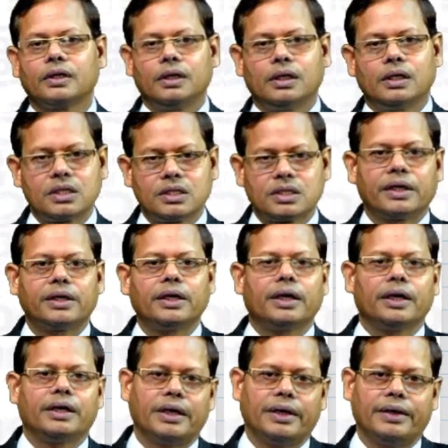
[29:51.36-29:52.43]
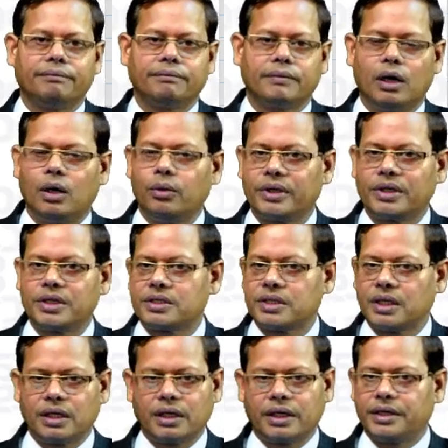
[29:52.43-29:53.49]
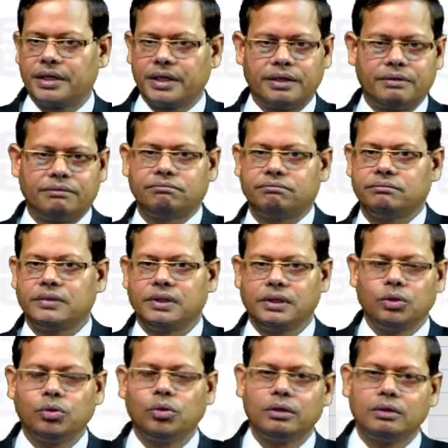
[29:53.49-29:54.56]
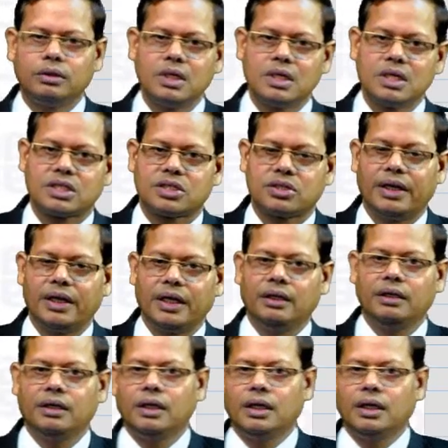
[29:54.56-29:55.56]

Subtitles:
it is segregated. How it is segregated? You will study,